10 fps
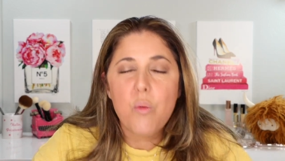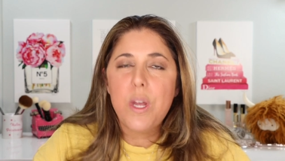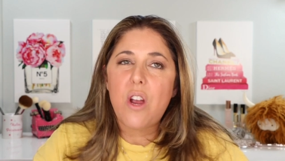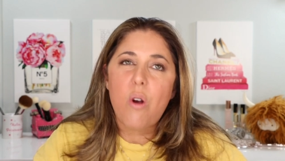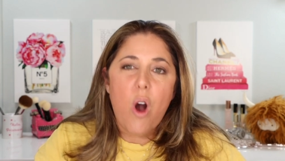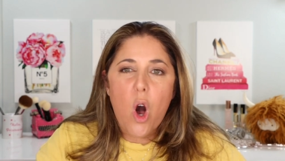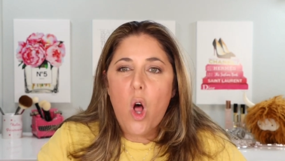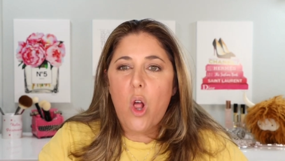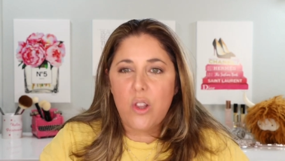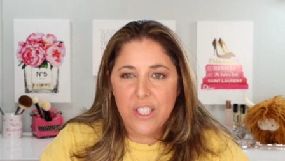We are
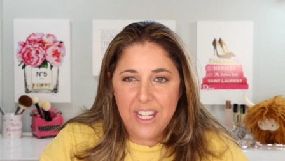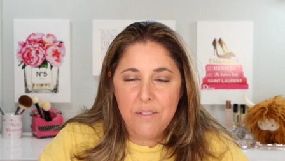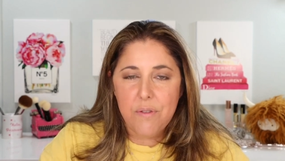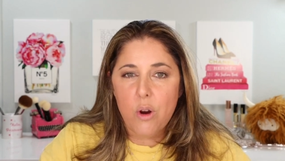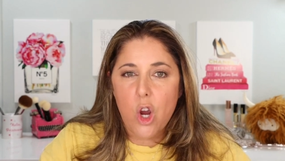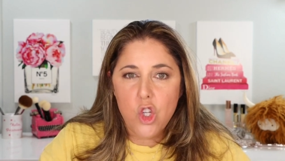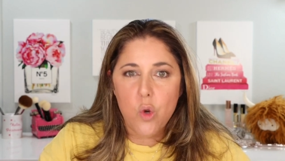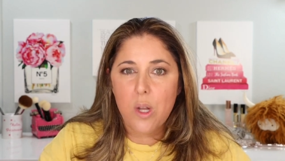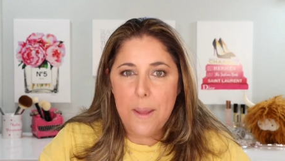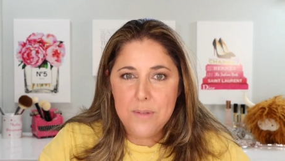all looking for
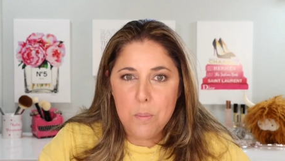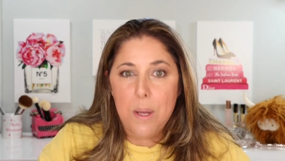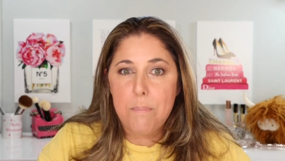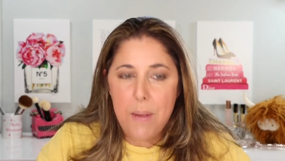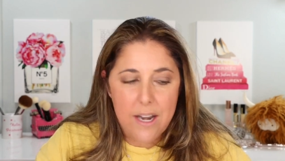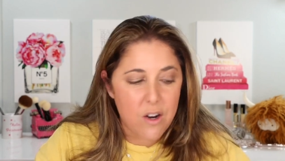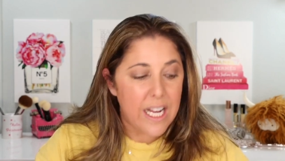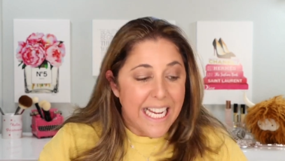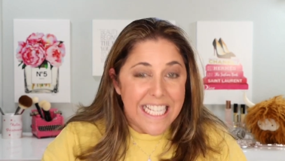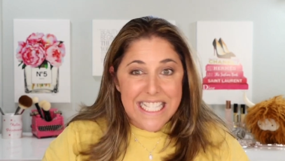Your Lips But
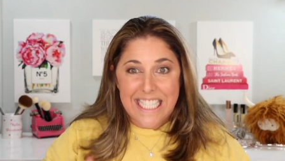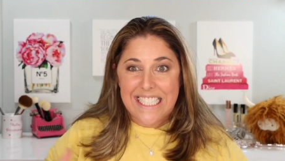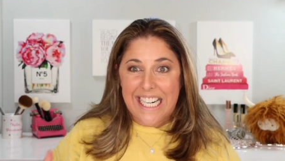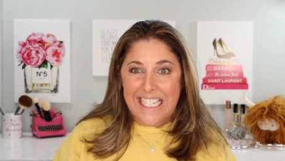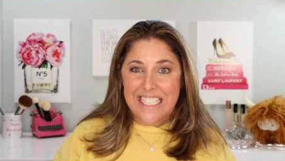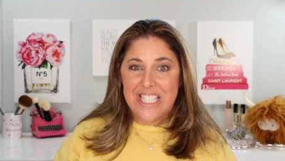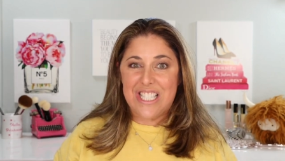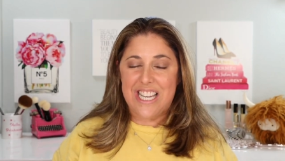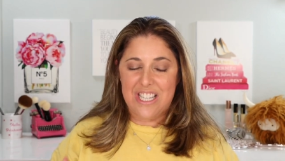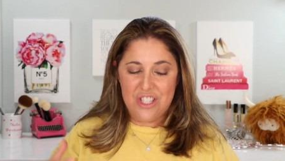Better. It's a
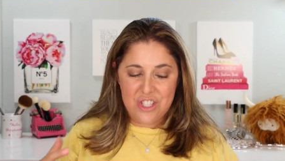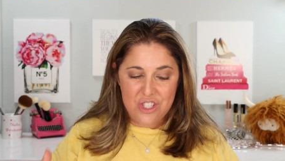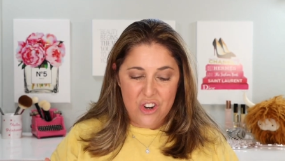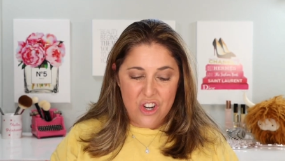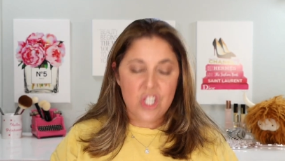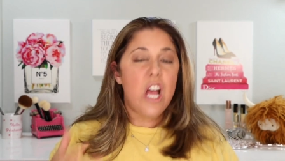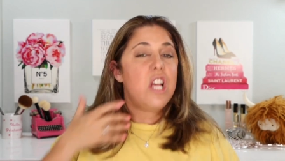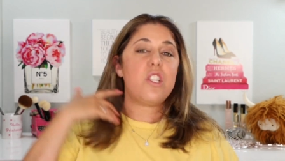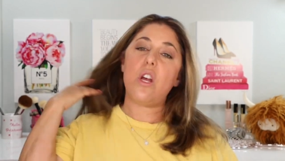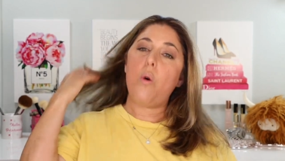constant search.
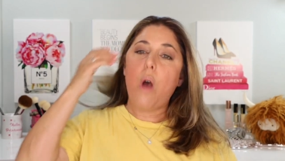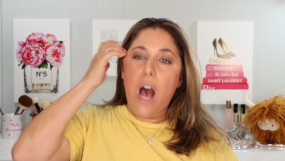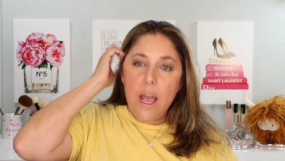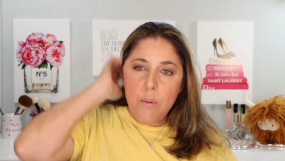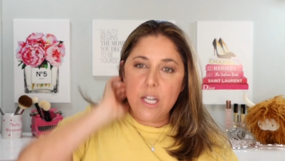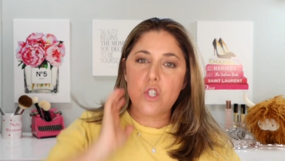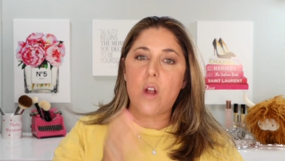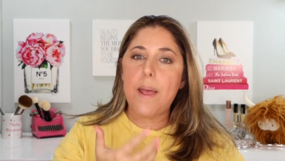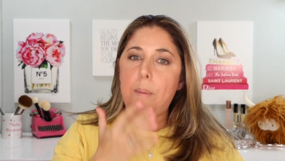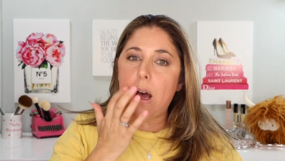So I want to
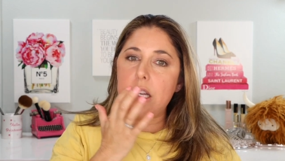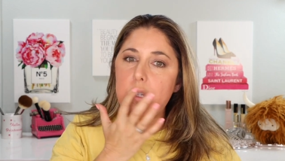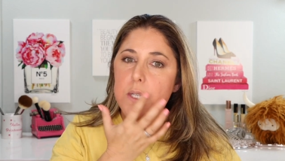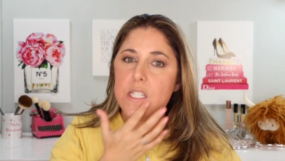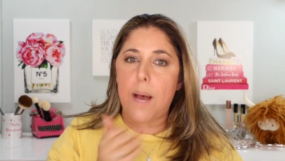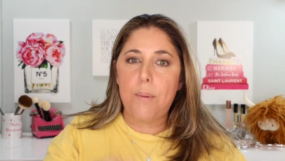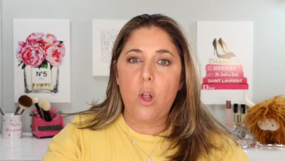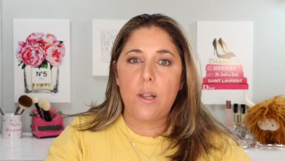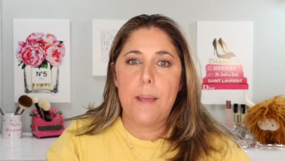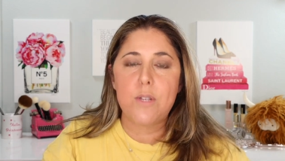try them on and do a
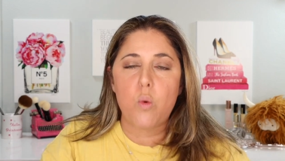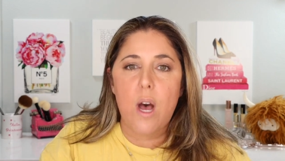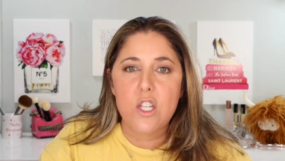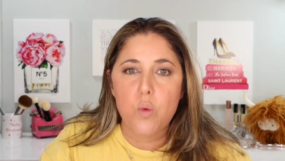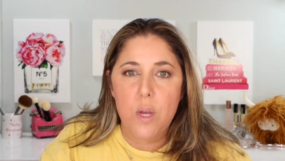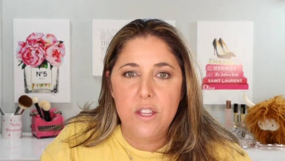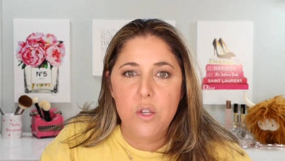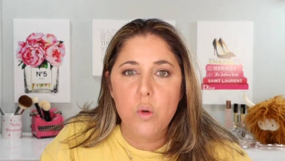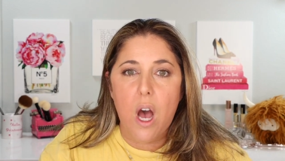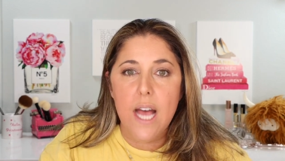double lip swatch with
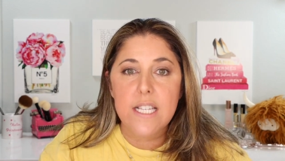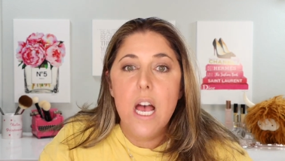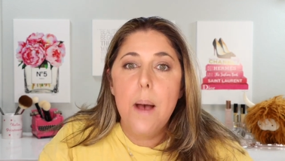you guys.